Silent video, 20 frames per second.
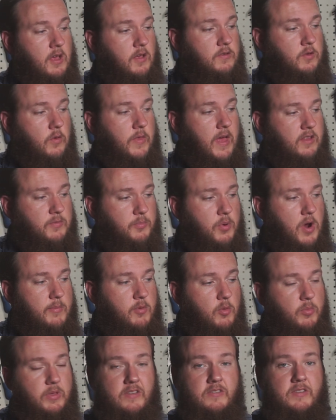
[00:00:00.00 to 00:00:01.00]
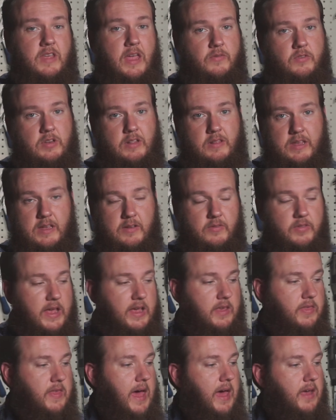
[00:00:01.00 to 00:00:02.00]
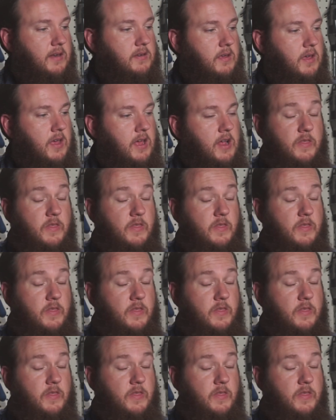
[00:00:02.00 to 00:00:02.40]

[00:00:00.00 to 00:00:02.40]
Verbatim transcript: So that's probably safe to leave like that.